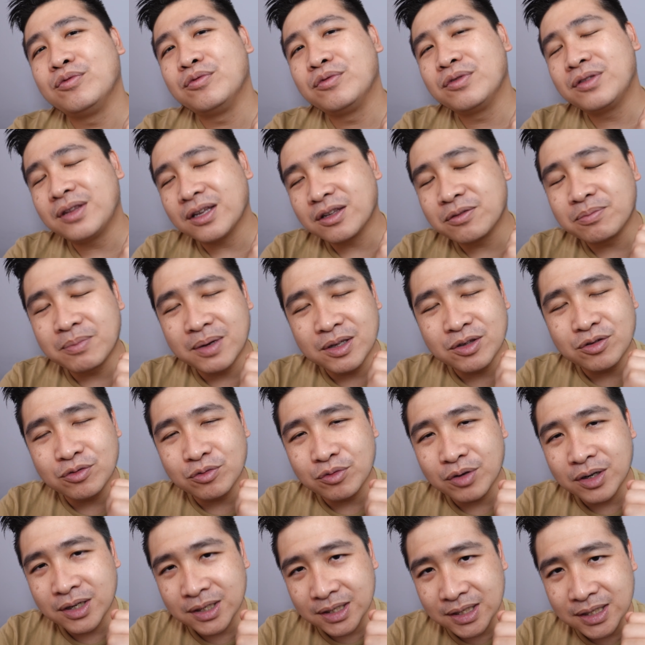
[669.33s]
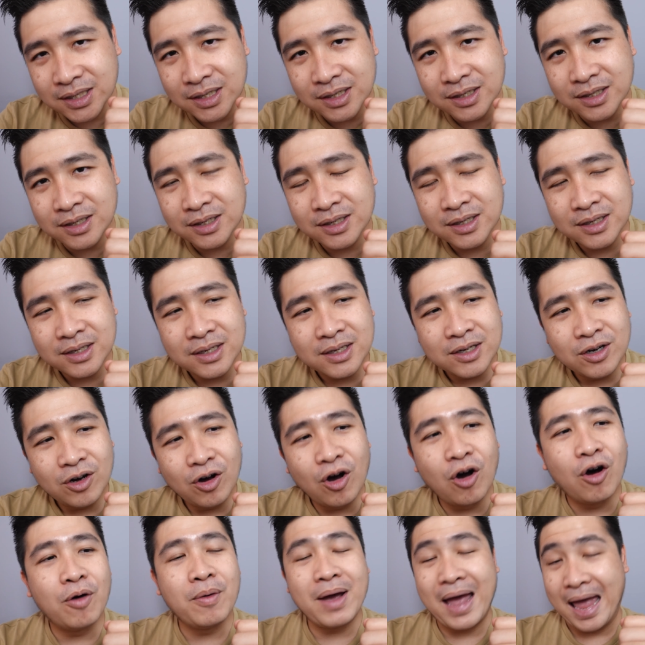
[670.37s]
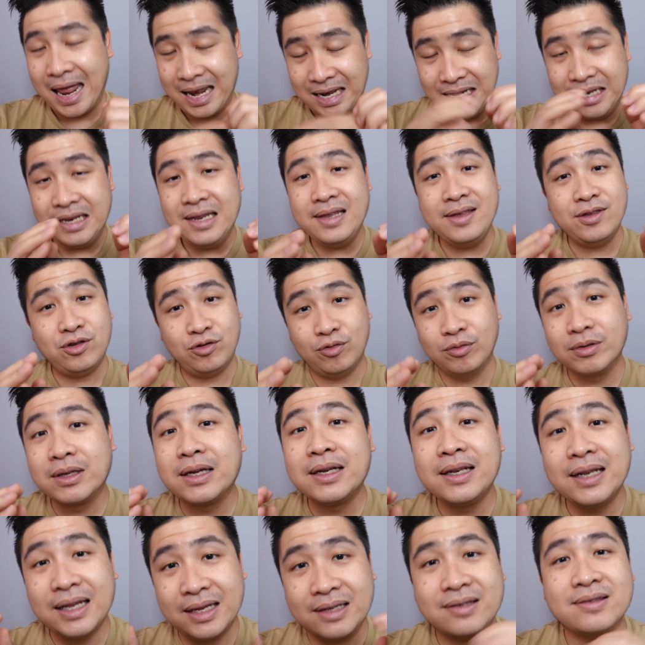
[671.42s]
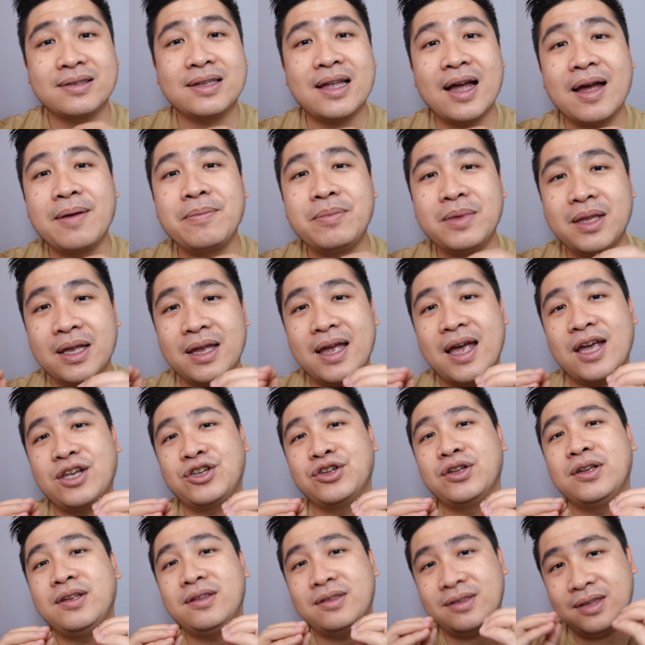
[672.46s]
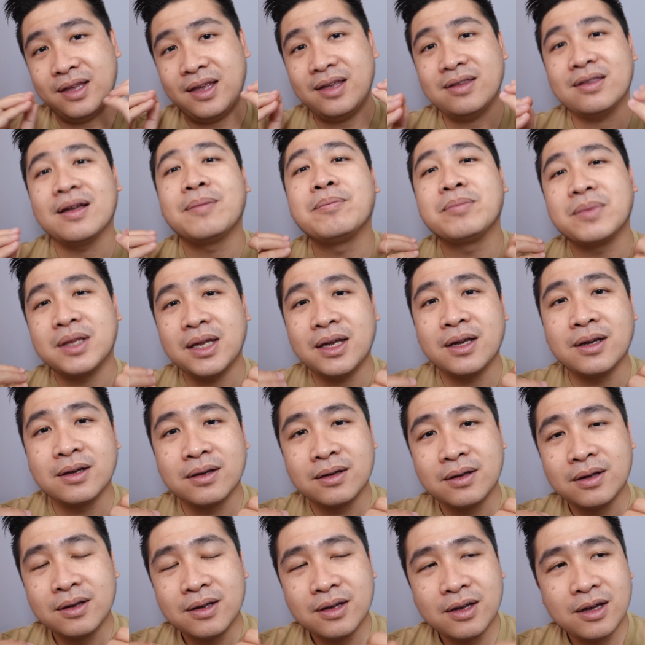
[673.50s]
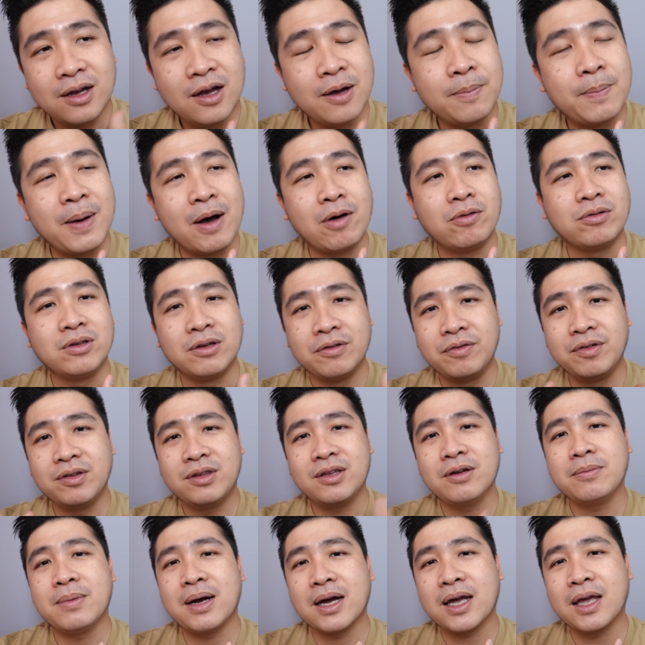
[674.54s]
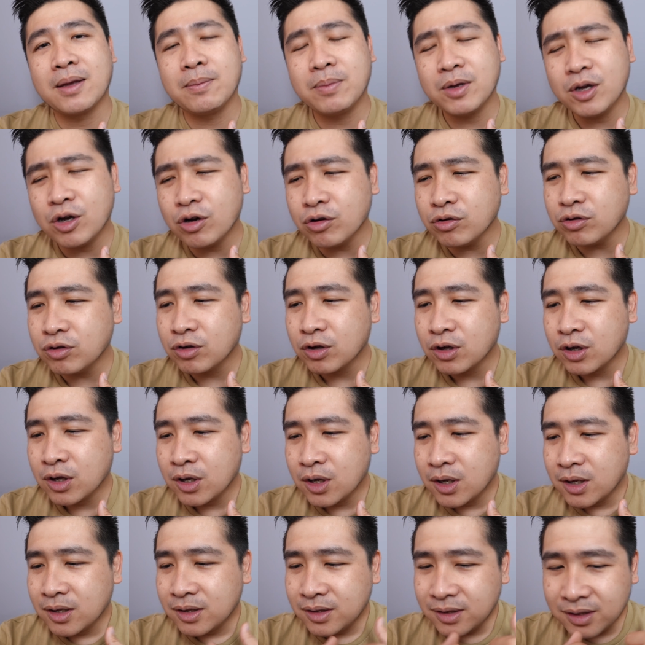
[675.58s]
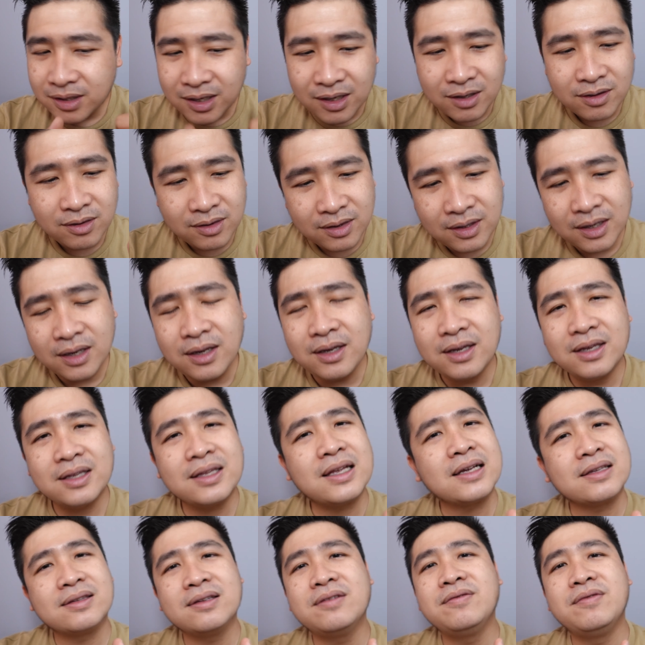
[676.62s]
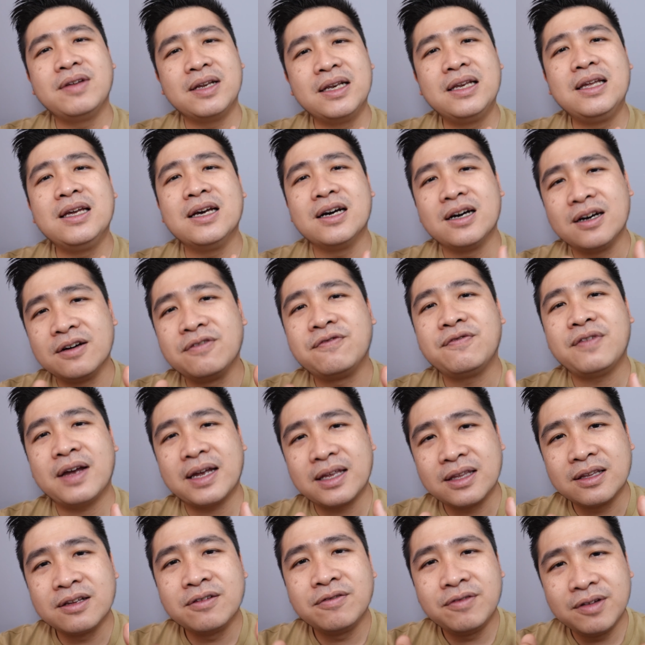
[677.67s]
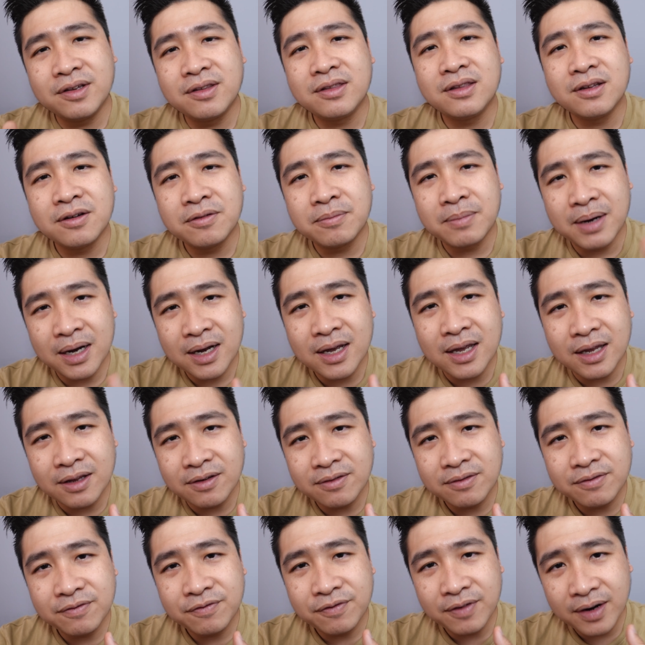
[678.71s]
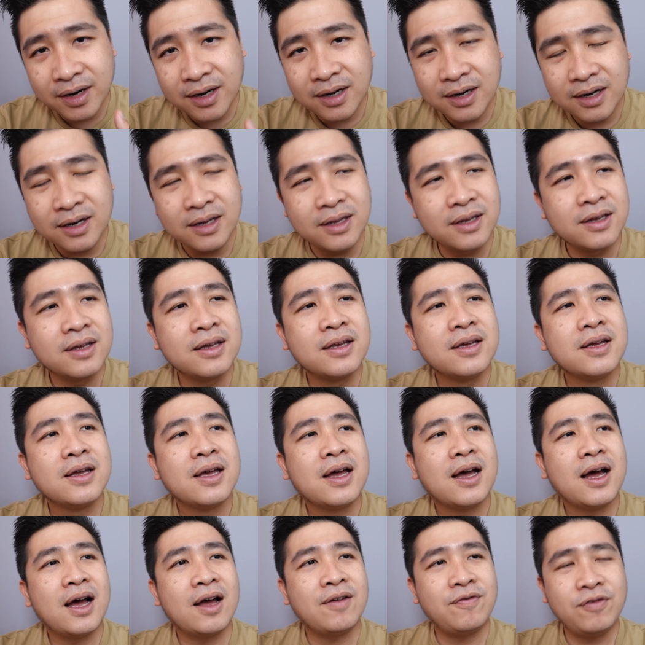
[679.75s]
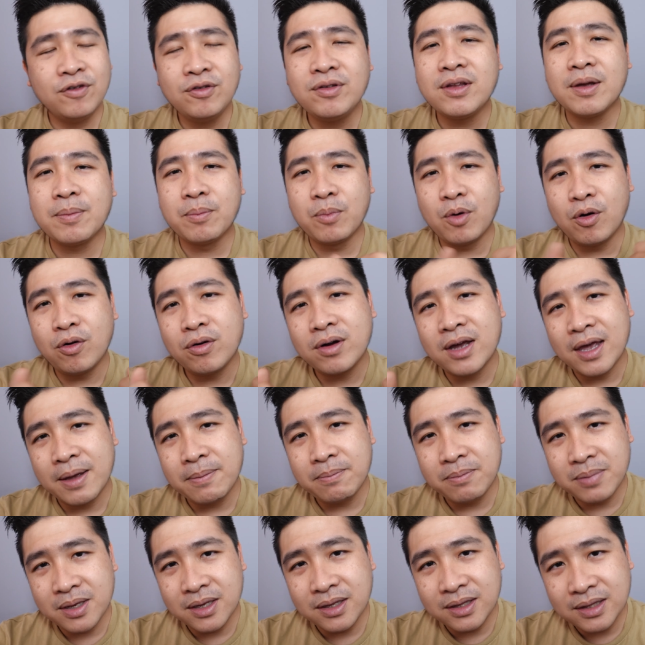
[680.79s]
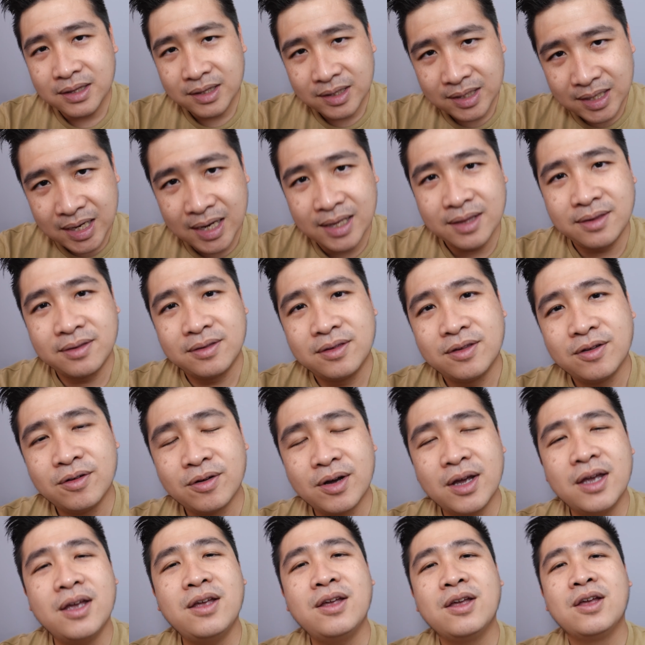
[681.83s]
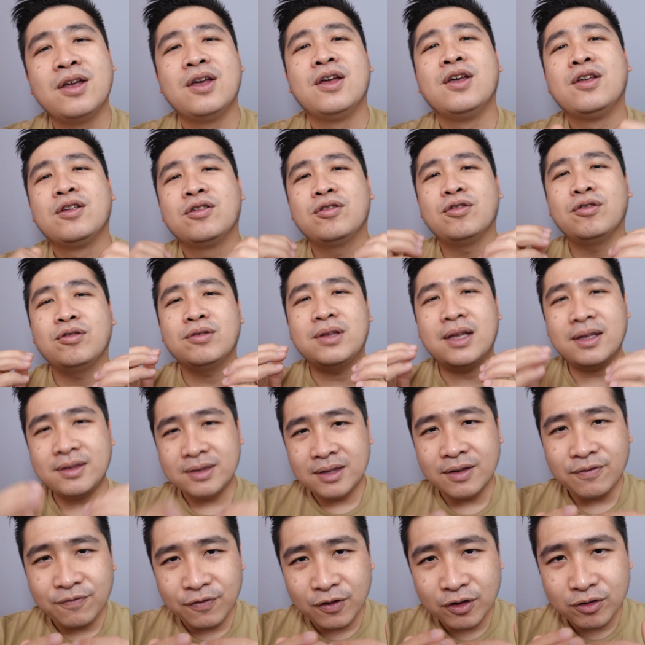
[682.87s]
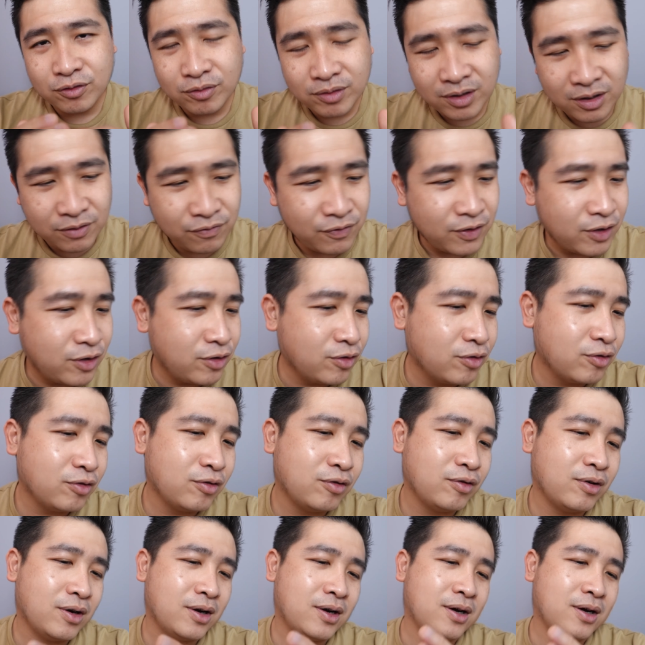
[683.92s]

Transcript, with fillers: six months to a year, or at least to the next time they actually say something about the resale market, because this thing doesn't really affect the resale market, frankly. I feel that more can be done. Okay, so that's it for today's video.